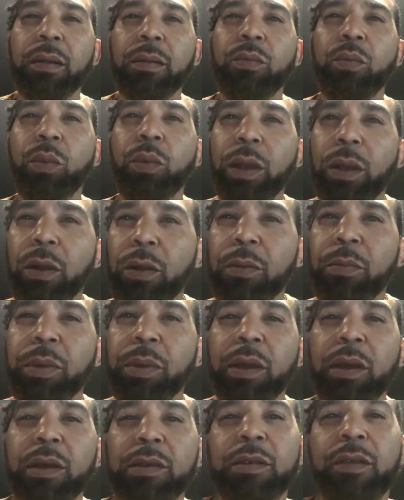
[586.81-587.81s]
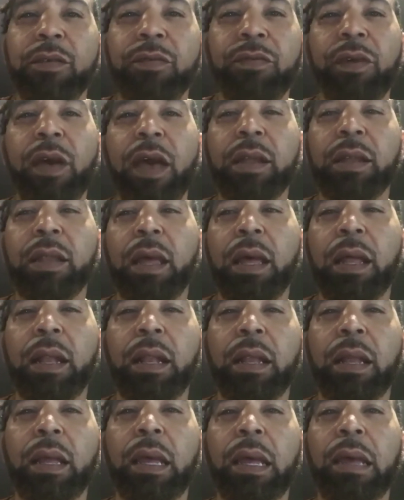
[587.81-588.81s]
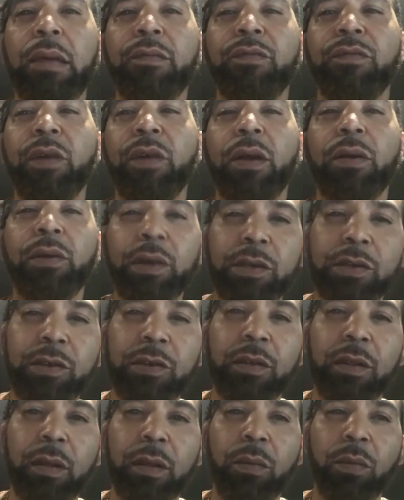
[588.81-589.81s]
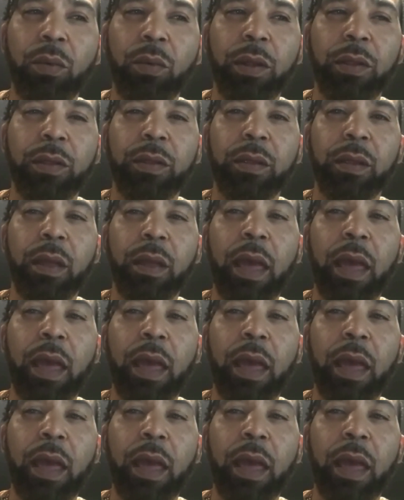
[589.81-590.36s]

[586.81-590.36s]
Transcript: weird because of the fact that it varies with